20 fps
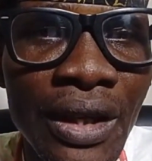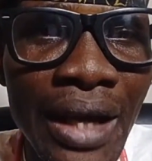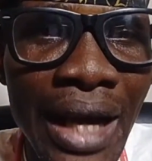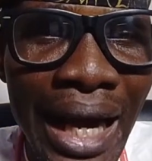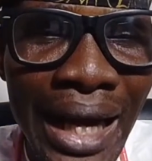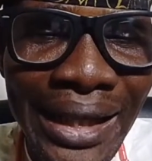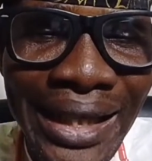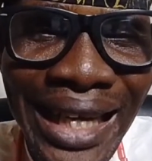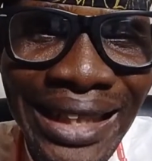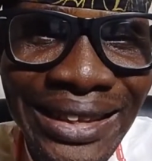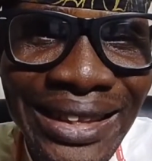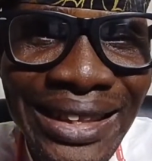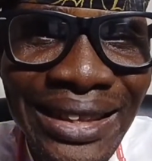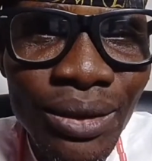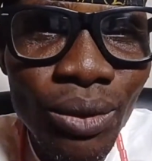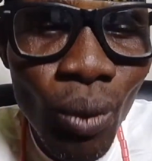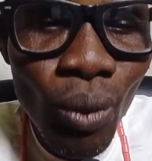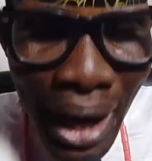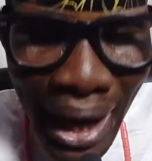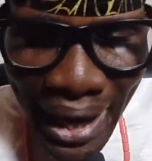And that is
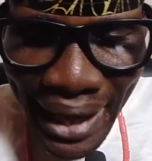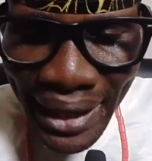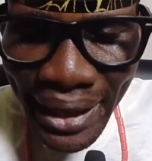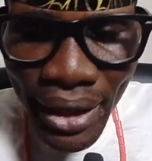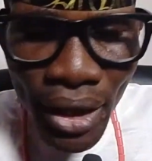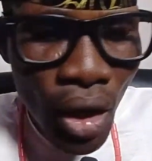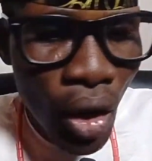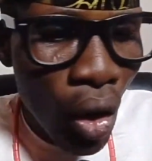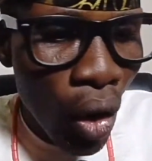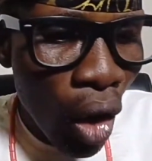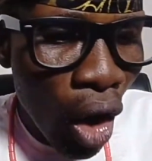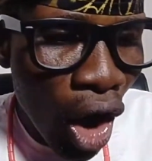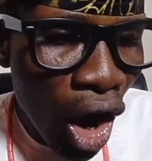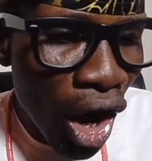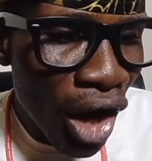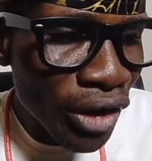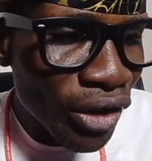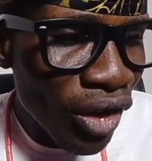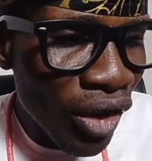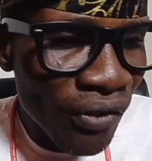why
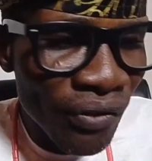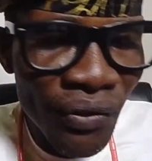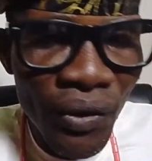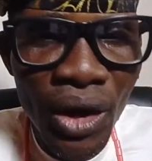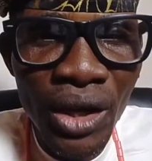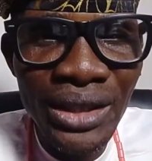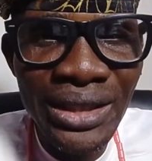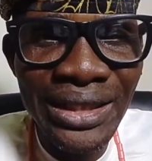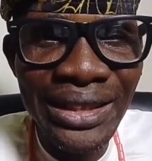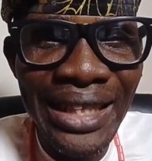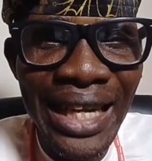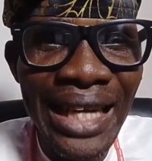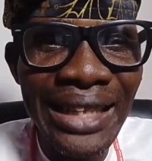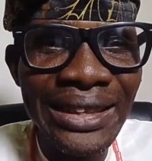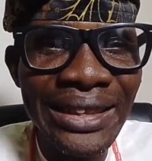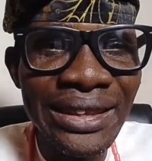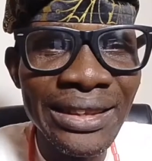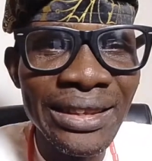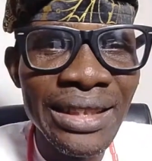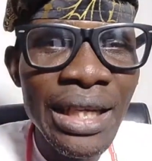all of us
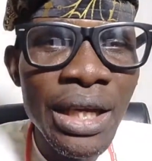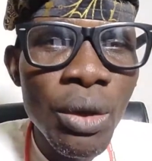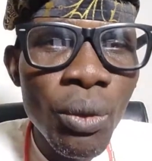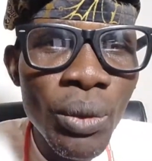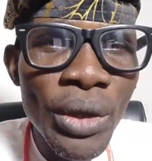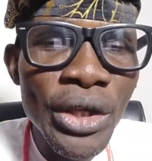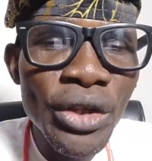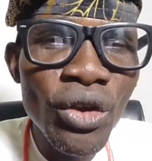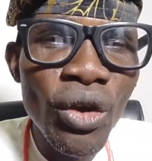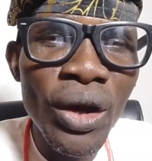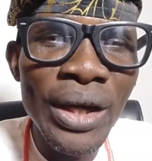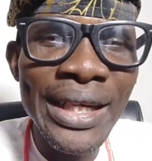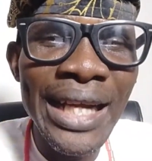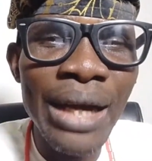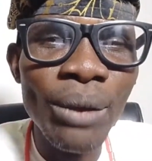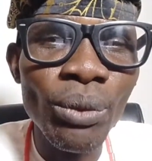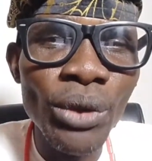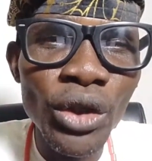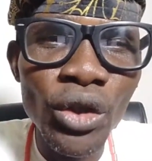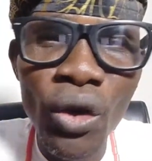that we know
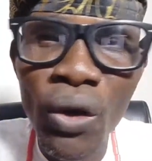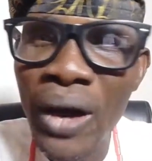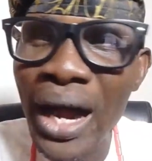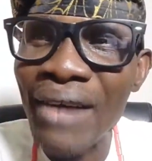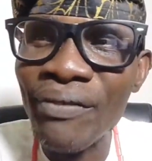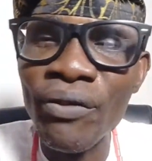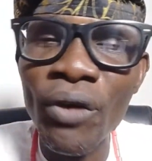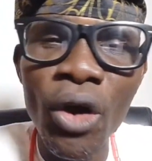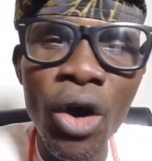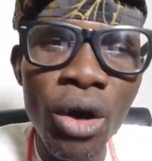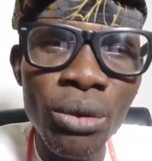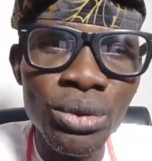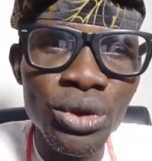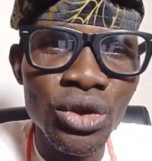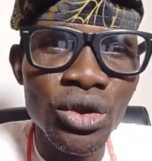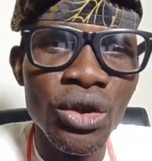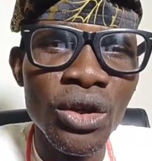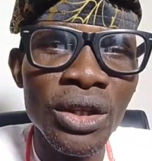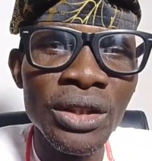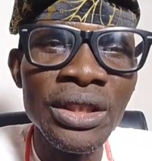that we don't have
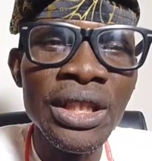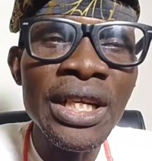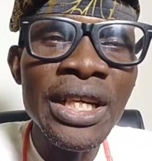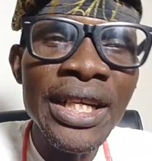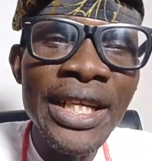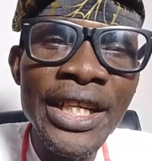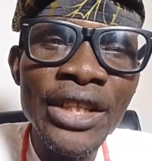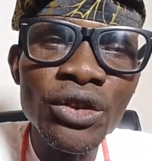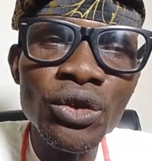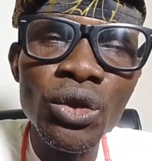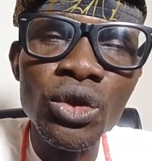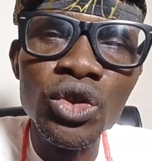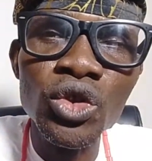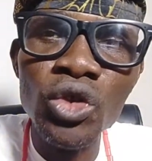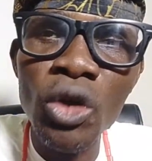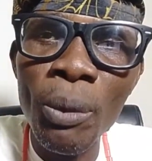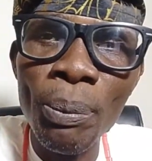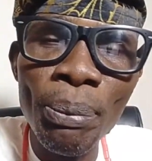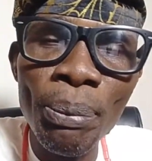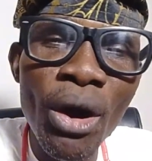option is to
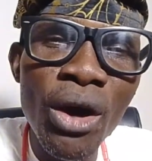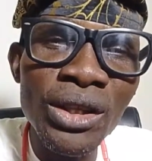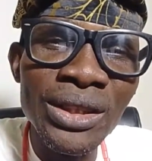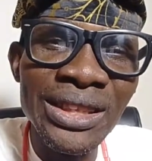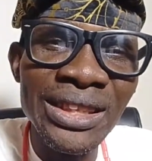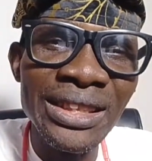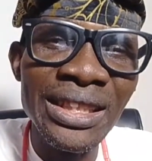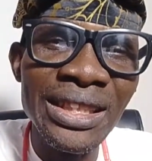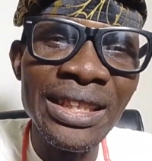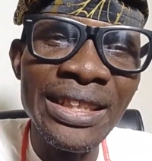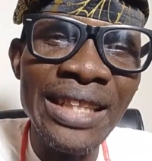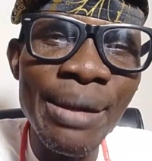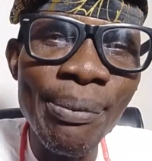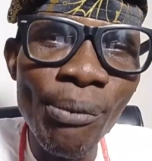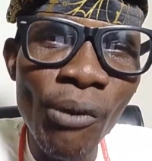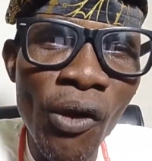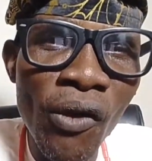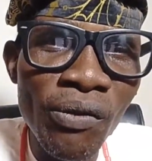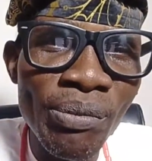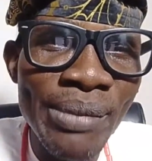support the
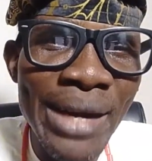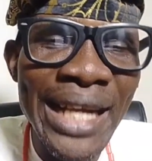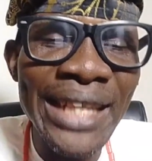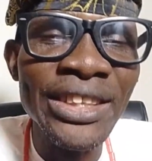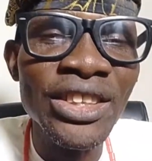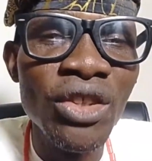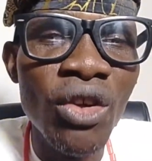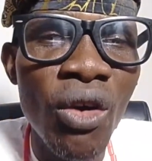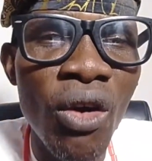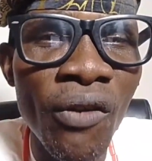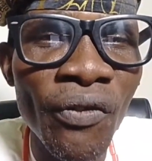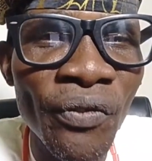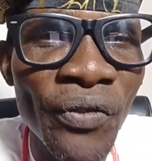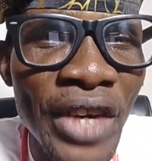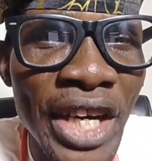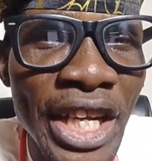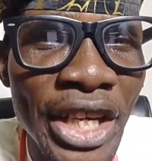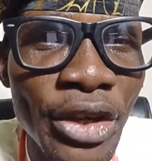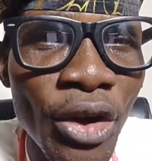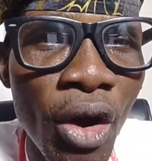movement of
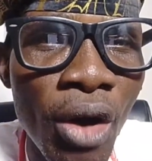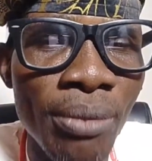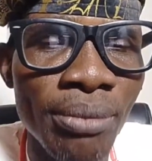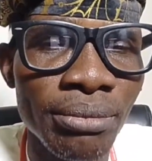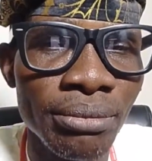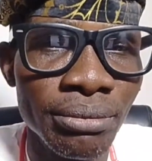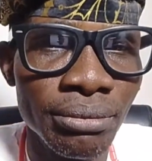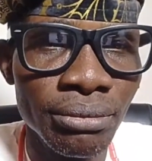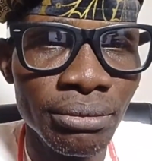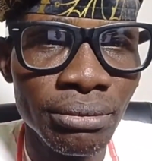freedom.